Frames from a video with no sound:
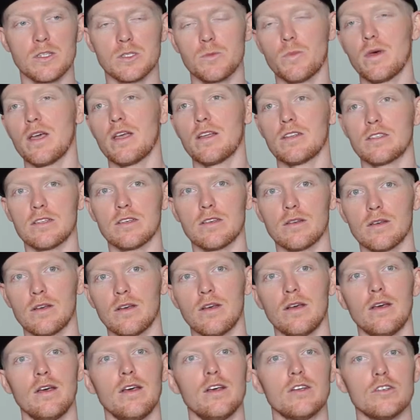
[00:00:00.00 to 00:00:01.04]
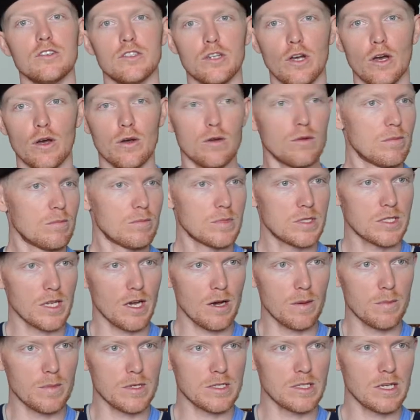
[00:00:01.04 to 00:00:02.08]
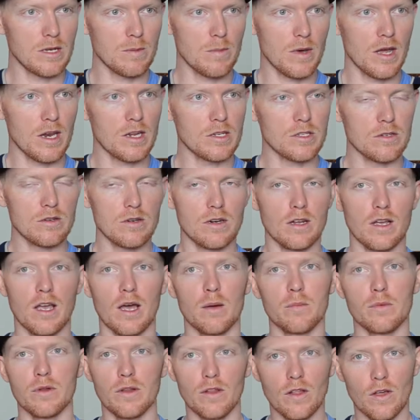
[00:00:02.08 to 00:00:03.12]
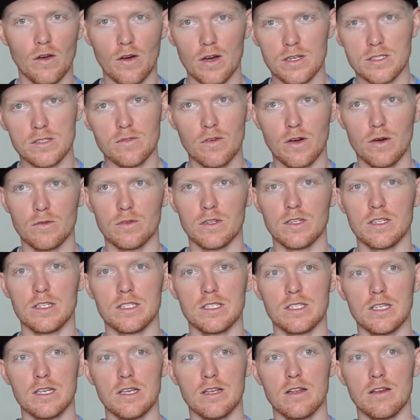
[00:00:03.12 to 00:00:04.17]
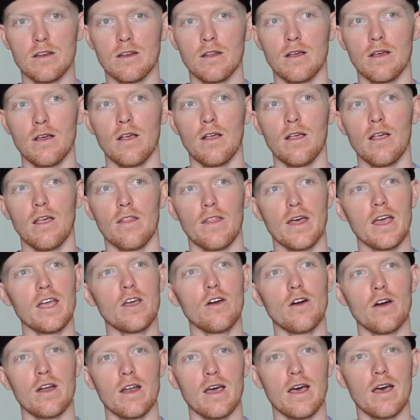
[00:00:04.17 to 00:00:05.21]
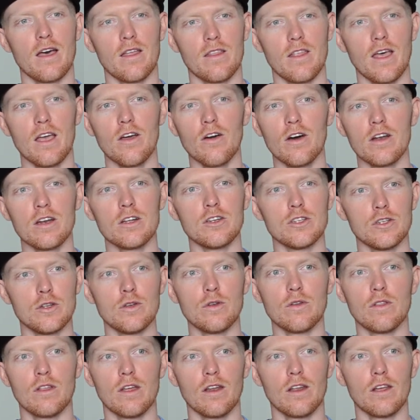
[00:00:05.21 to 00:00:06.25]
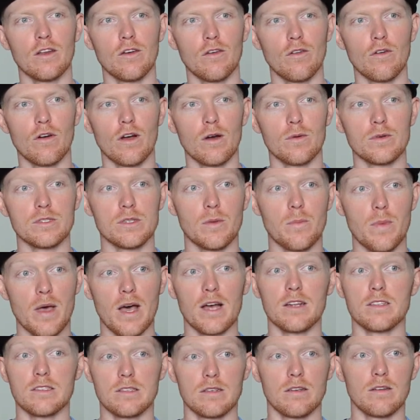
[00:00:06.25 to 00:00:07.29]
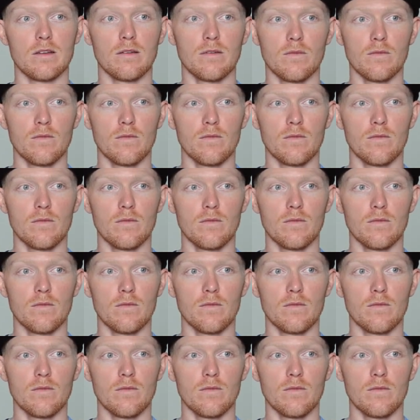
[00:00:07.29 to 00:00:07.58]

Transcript: Speaking to Joe Stubb, my team manager, and a couple of the guys involved in the scene, they kind of knew that enduro was about to